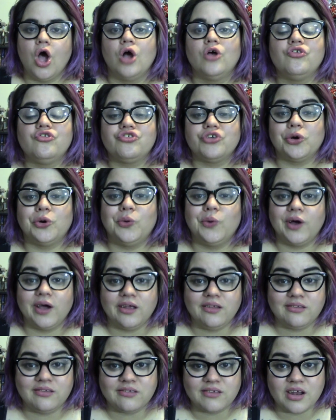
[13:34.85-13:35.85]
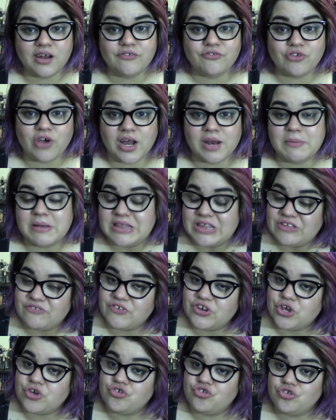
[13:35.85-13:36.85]
So instead of trying to make this
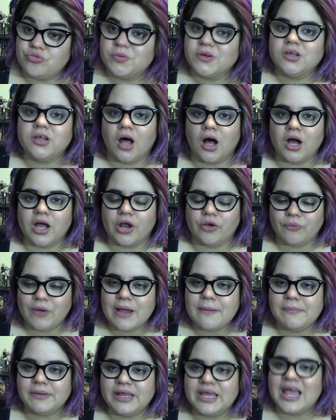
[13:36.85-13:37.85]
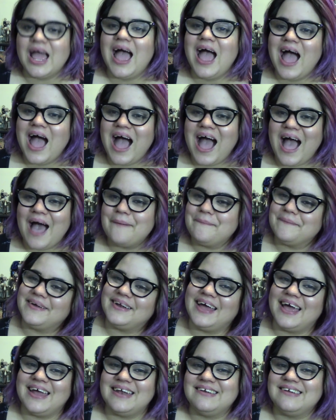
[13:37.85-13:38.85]
video super long and rambly, I'm going
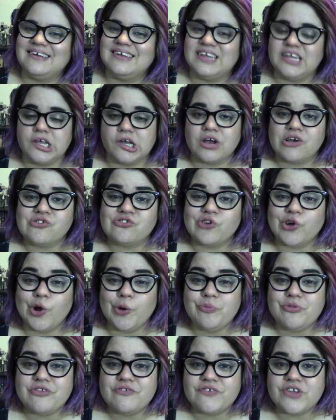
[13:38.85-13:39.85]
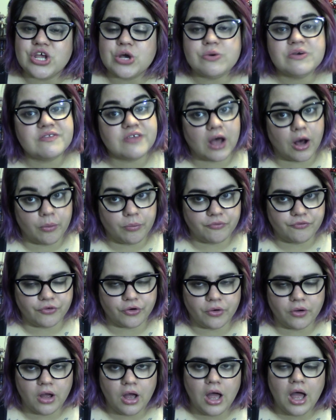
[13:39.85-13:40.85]
to end it here. So I hope this video was
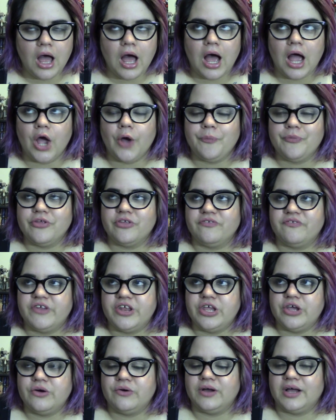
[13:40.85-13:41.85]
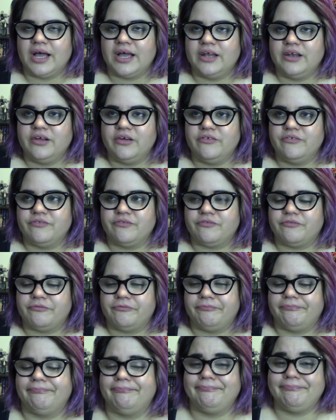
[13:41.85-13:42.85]
helpful. I hope this video kind of
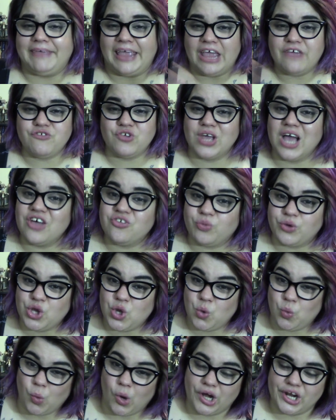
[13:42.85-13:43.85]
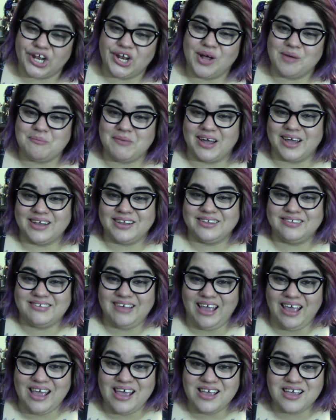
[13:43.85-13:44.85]
gave you guys what you wanted on my
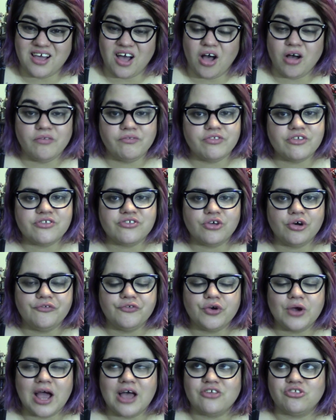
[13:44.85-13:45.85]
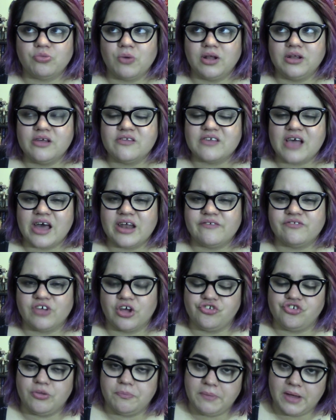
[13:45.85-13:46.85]
take of the silver, as well as kind of
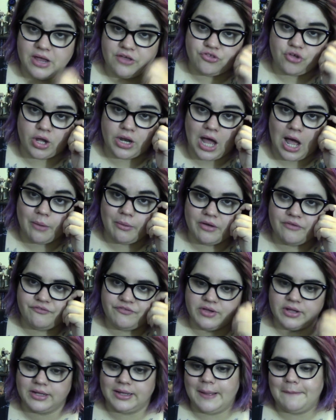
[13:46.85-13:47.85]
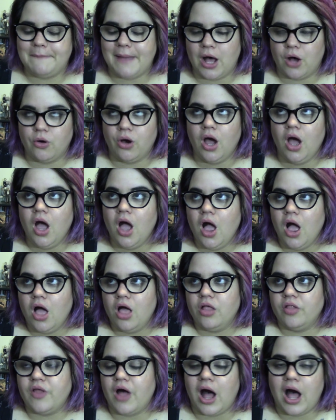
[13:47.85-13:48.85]
touching base on how I feel about
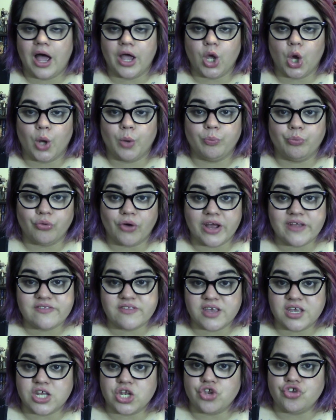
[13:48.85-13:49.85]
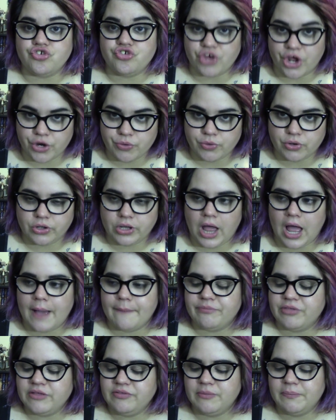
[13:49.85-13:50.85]
the Ion Brights in general.
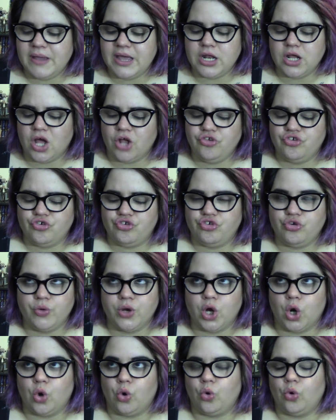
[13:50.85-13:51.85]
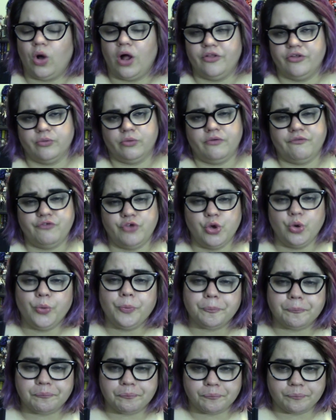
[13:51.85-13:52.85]
I'm debating on just doing a whole other review
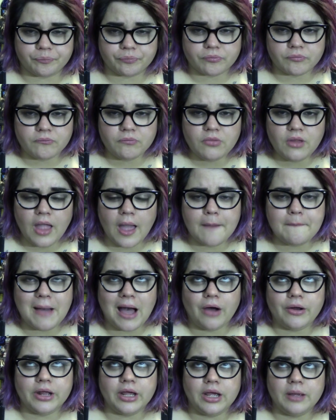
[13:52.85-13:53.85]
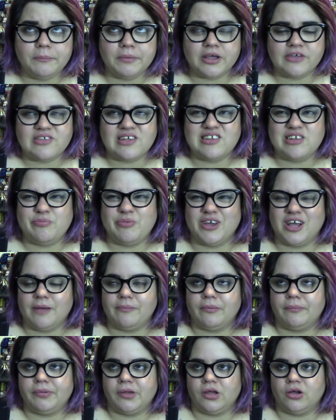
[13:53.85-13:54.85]
about it, because I did pick up
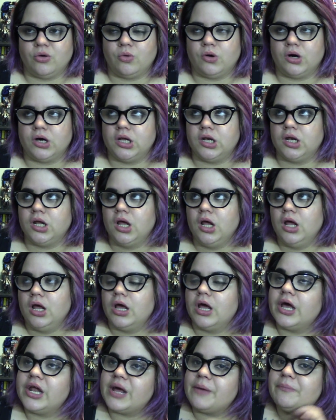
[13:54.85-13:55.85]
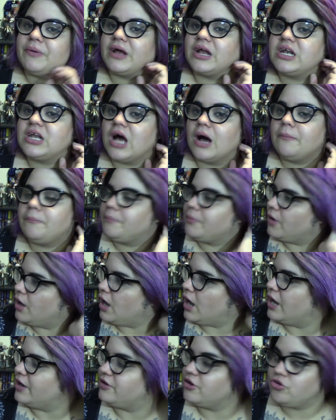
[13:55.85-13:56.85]
a pink one, and
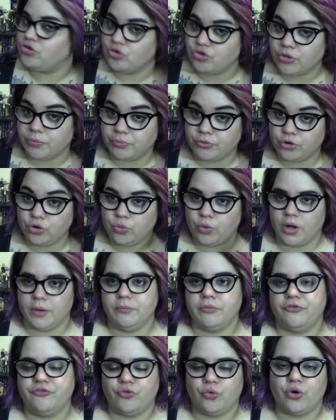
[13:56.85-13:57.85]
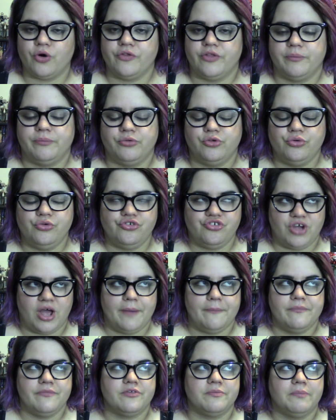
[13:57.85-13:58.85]
I did do the blue one before, the blue
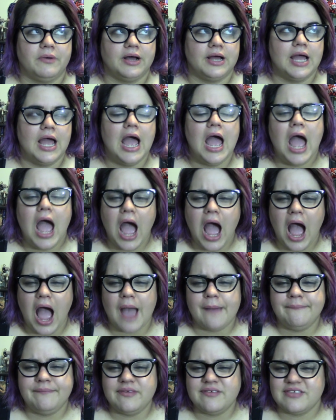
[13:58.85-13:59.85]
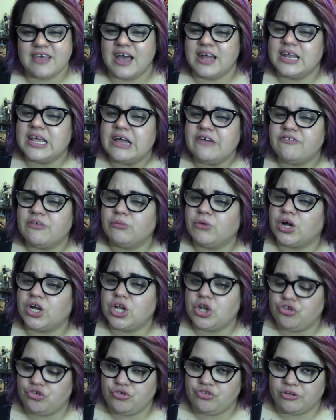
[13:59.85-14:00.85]
gems, but I'm deciding if I'm going
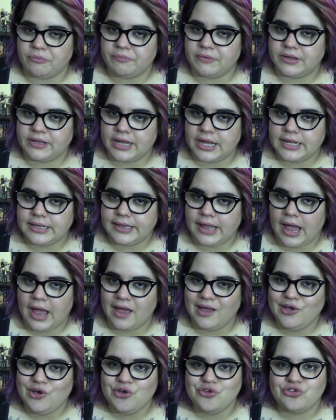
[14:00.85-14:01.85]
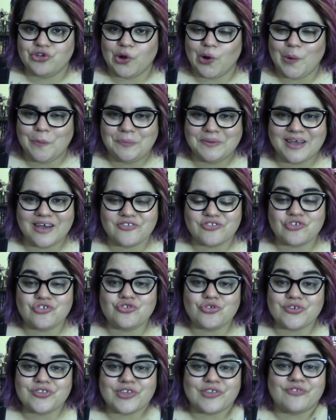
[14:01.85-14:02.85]
to do something like that. So I hope you guys
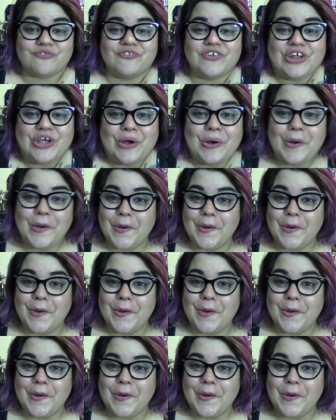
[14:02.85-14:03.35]
enjoyed this video. I